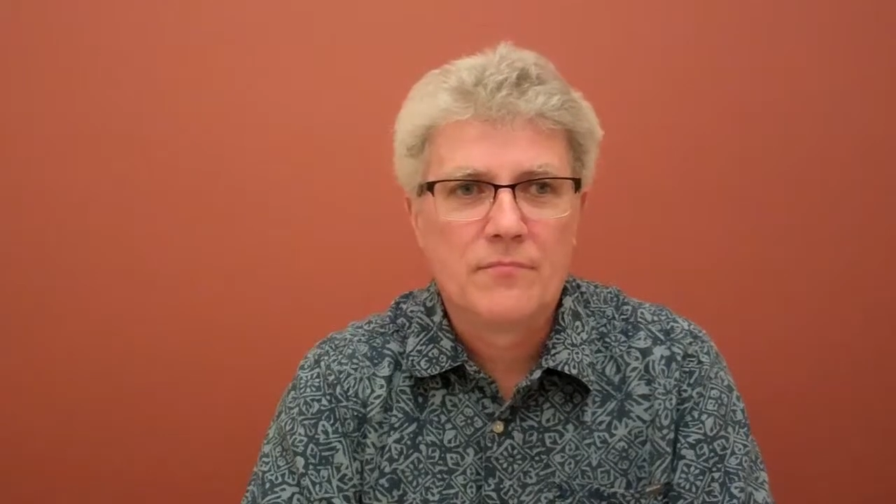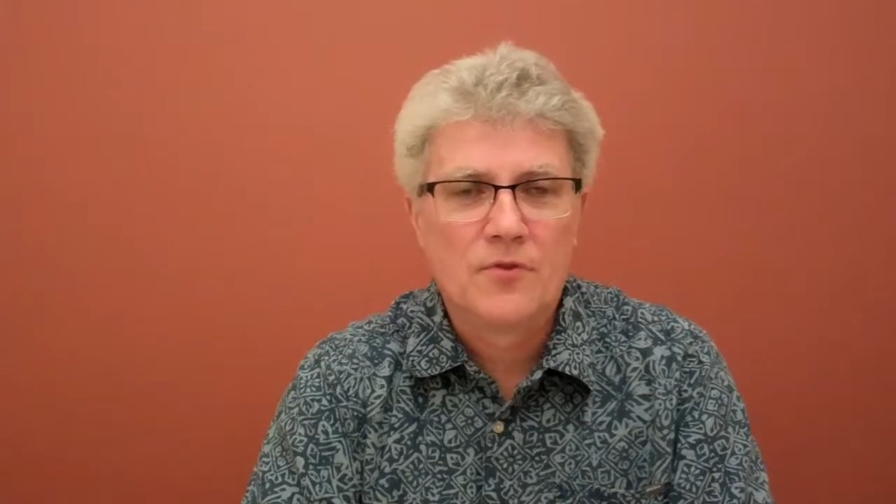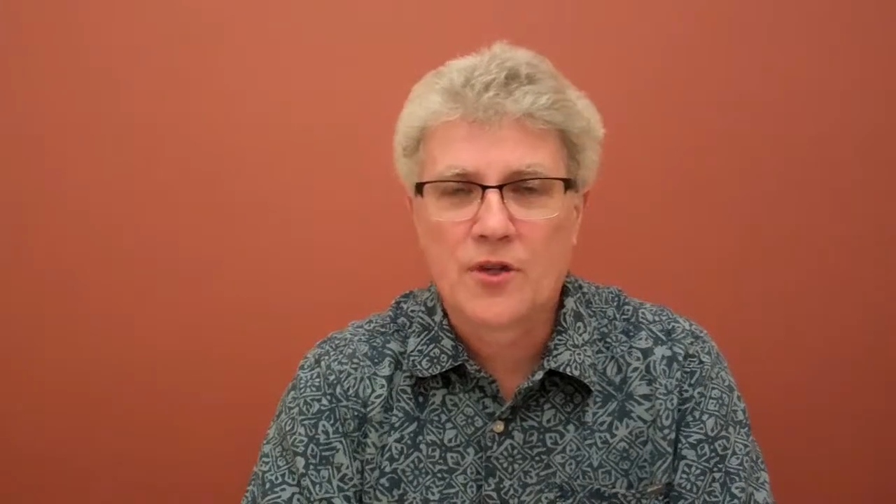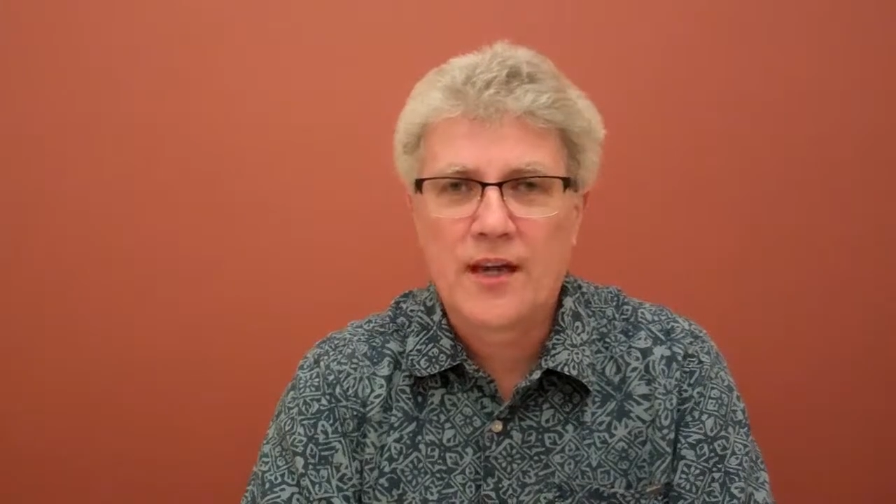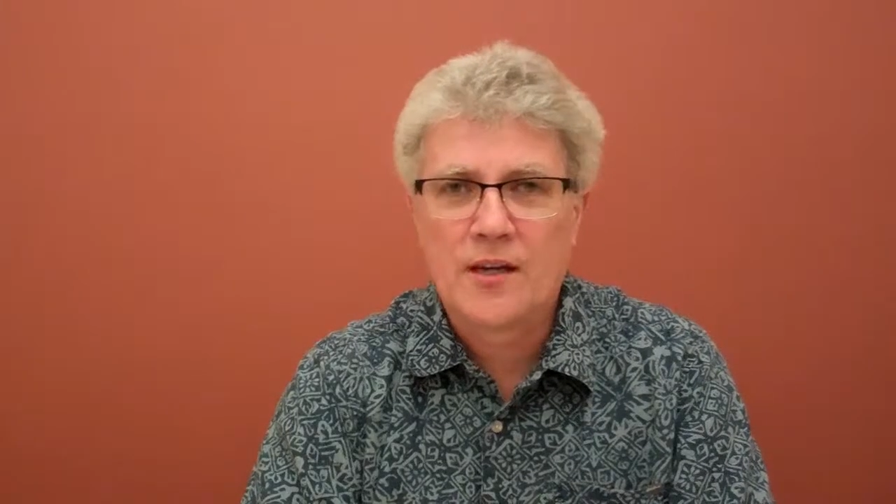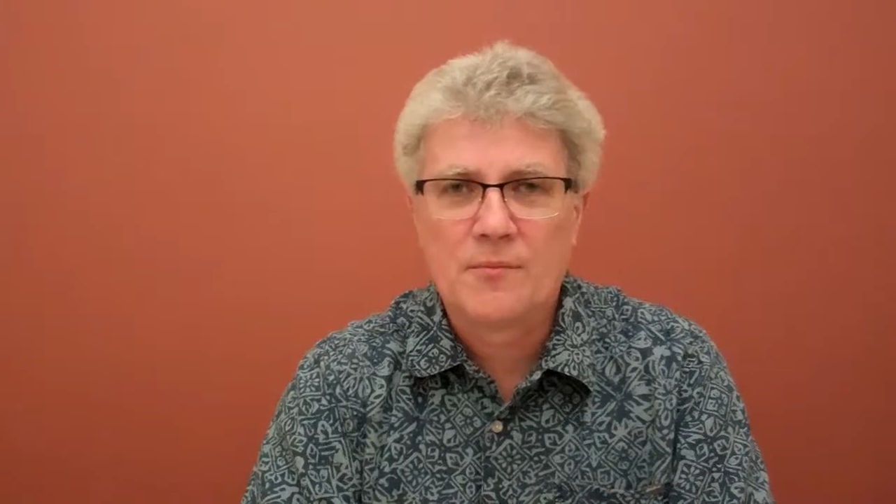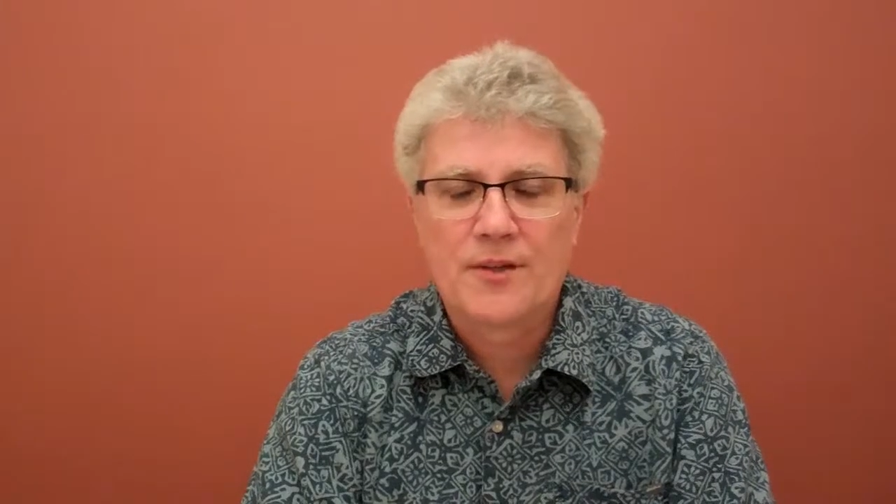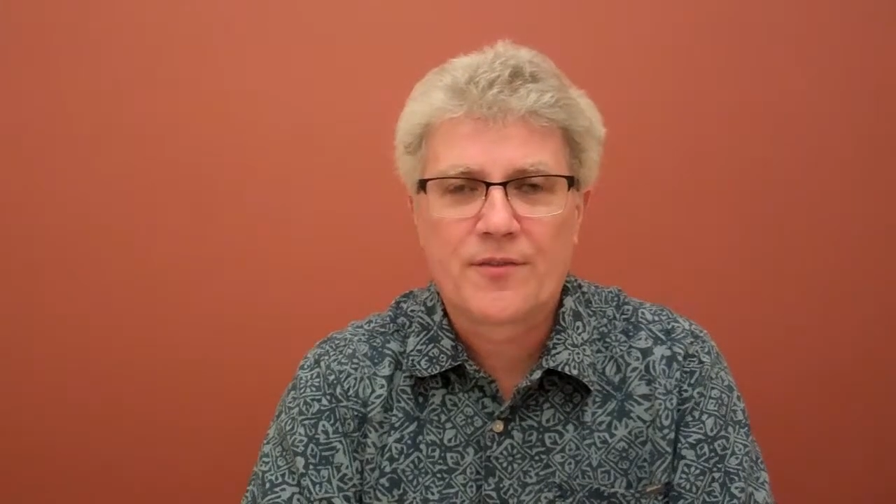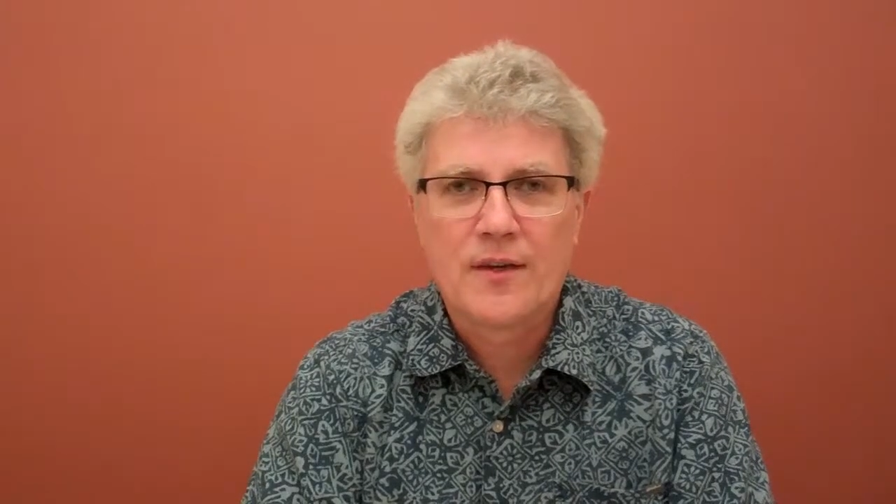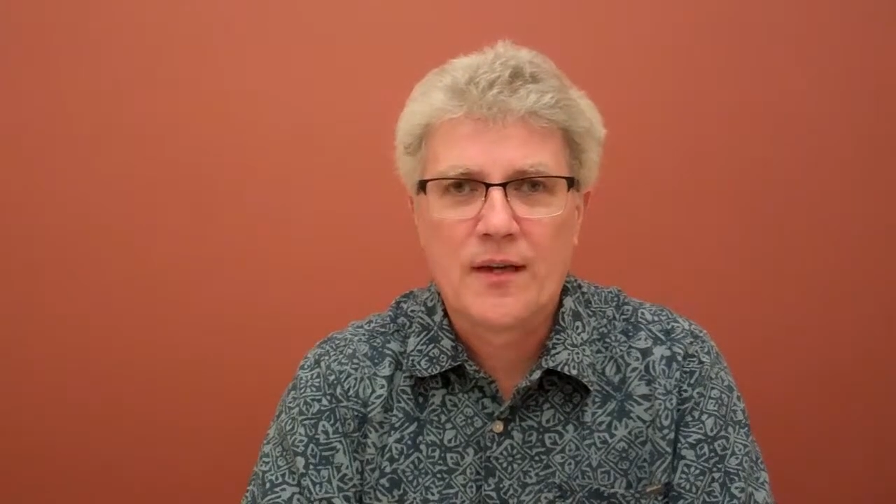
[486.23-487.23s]
look at them
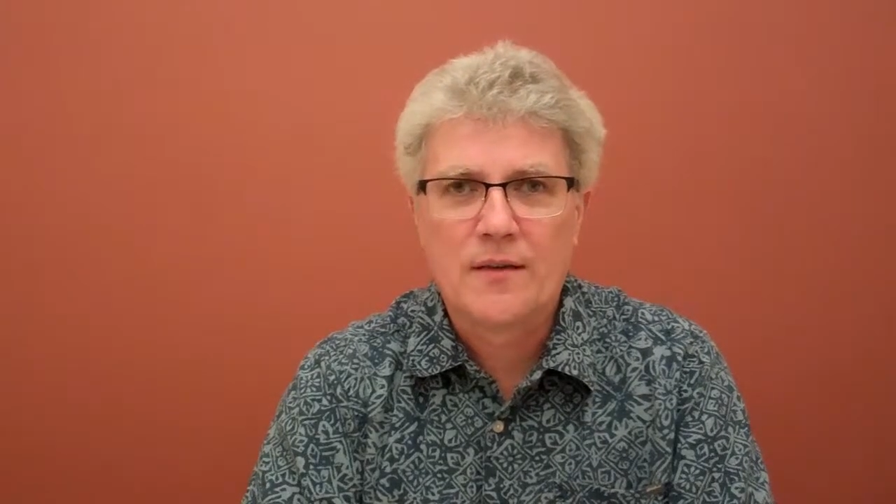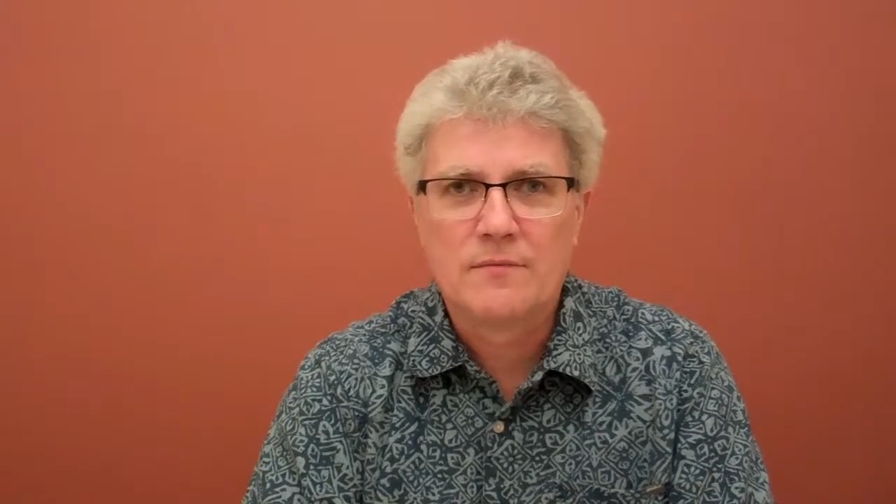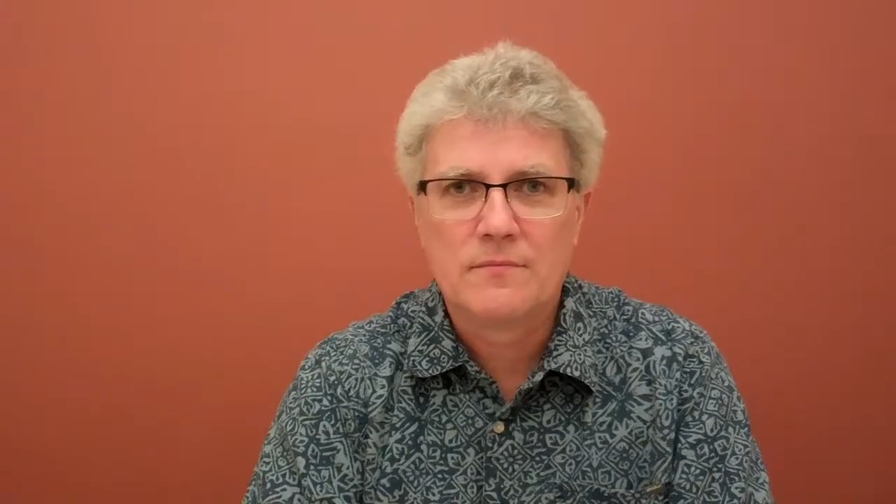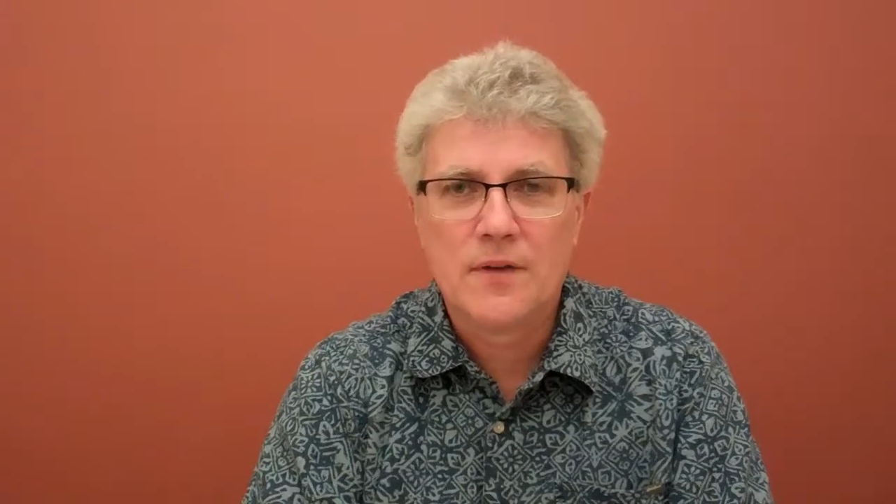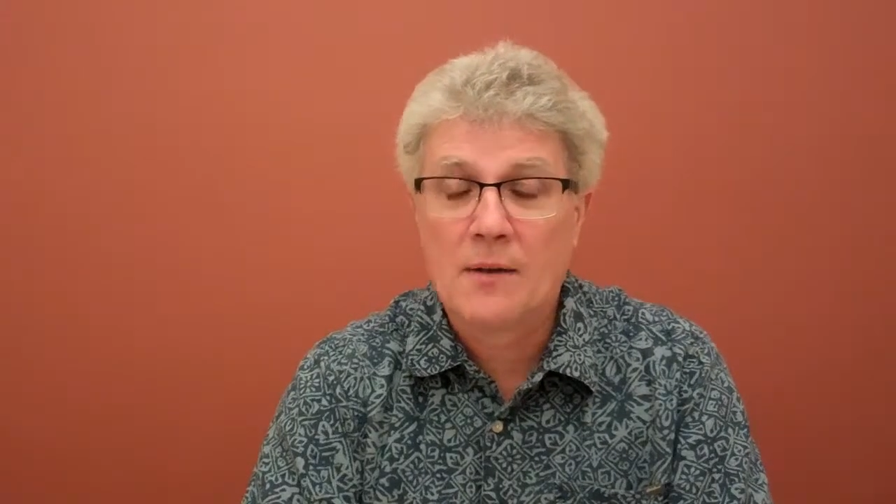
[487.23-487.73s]
and say,